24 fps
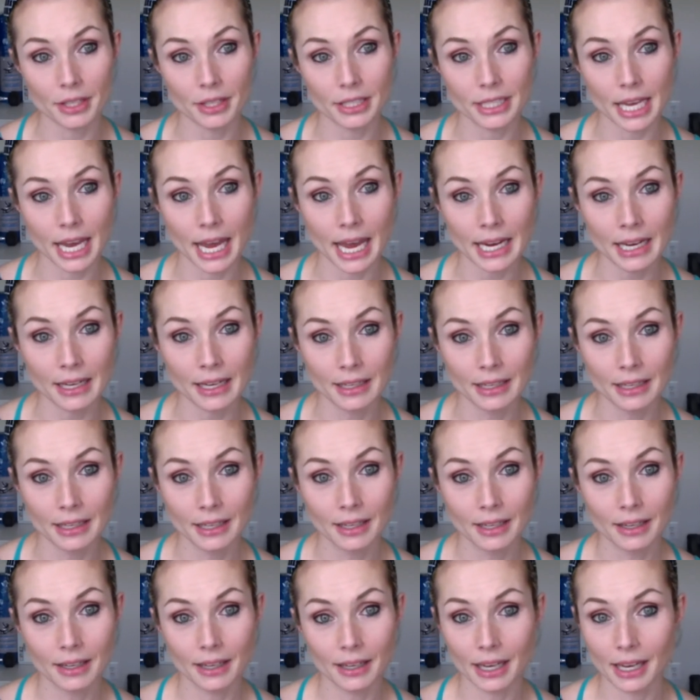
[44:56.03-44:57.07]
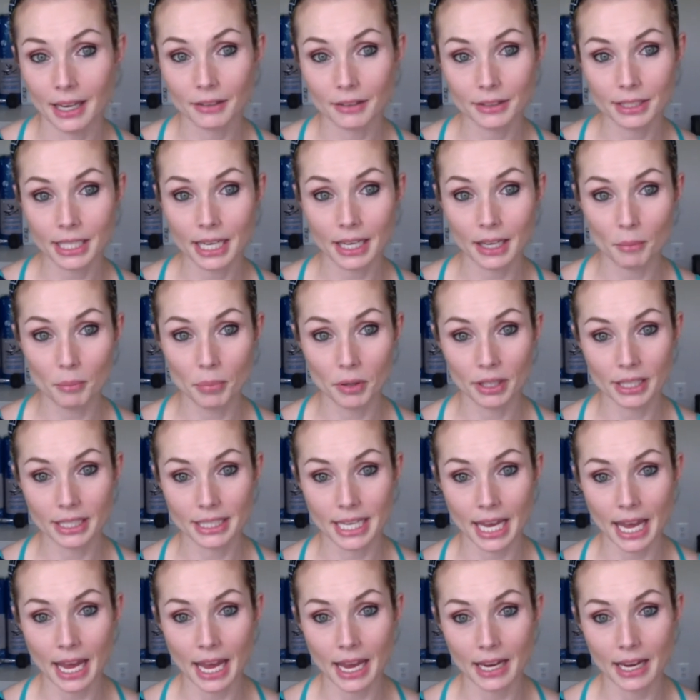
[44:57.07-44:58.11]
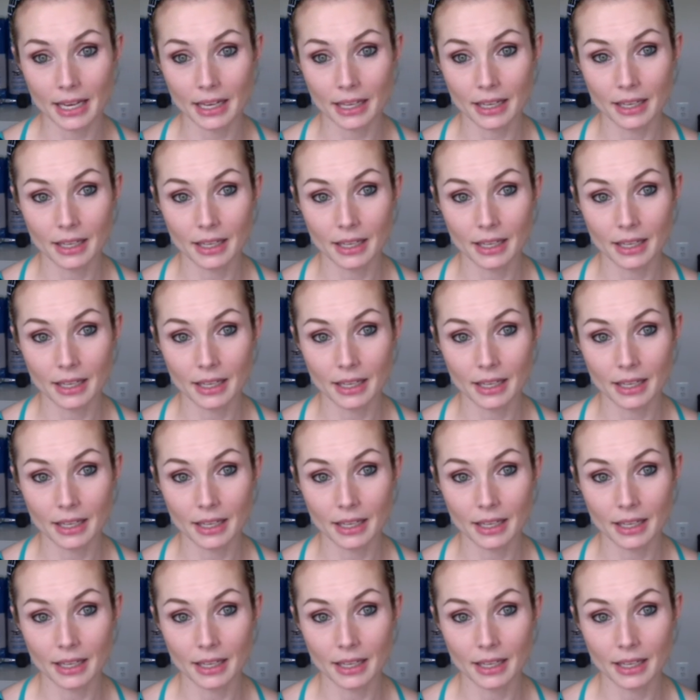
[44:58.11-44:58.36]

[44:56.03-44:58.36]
day, and I'll take in a book a day.